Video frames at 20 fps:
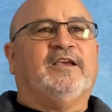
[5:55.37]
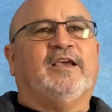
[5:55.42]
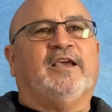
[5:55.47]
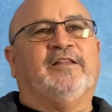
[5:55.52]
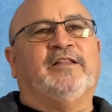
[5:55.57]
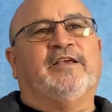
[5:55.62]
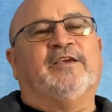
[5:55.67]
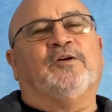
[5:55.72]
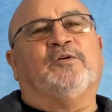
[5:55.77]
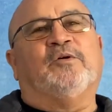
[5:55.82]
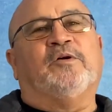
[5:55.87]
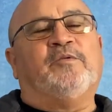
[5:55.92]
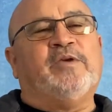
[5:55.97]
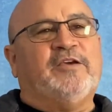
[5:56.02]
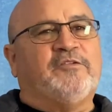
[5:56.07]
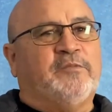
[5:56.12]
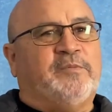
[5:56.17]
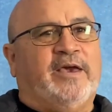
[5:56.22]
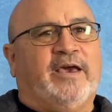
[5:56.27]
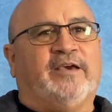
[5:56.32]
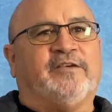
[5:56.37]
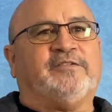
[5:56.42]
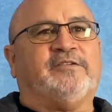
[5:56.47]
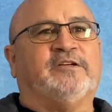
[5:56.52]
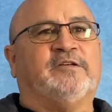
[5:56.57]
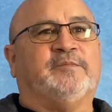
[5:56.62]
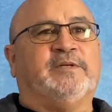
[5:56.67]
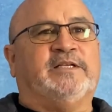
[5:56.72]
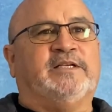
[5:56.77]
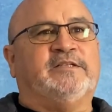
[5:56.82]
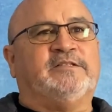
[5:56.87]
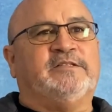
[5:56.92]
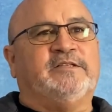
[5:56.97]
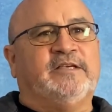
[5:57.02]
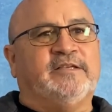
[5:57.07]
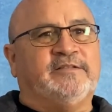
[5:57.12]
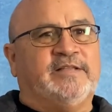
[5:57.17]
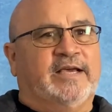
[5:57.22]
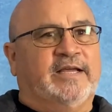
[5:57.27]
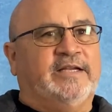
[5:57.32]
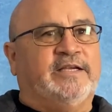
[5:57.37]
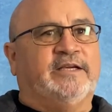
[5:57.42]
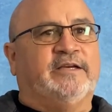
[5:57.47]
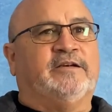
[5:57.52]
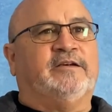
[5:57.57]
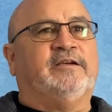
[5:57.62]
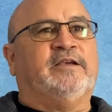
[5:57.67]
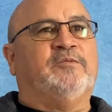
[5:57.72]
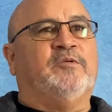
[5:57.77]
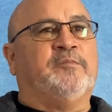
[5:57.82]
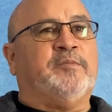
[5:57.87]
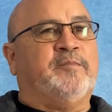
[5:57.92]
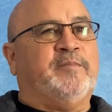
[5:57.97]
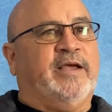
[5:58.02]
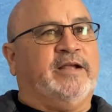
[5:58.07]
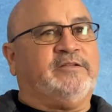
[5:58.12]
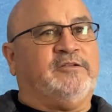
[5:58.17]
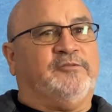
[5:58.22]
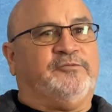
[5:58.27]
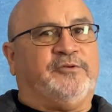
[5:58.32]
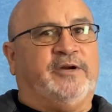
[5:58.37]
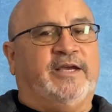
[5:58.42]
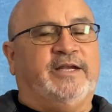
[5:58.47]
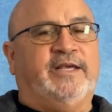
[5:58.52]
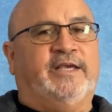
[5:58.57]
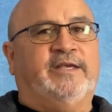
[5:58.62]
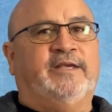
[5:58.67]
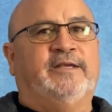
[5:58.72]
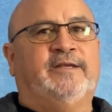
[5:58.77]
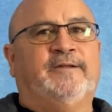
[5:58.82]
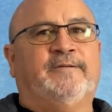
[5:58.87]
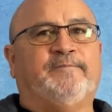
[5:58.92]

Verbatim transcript: And they go, well, we have a pastor, but he's he's not here. He won't be back till Friday.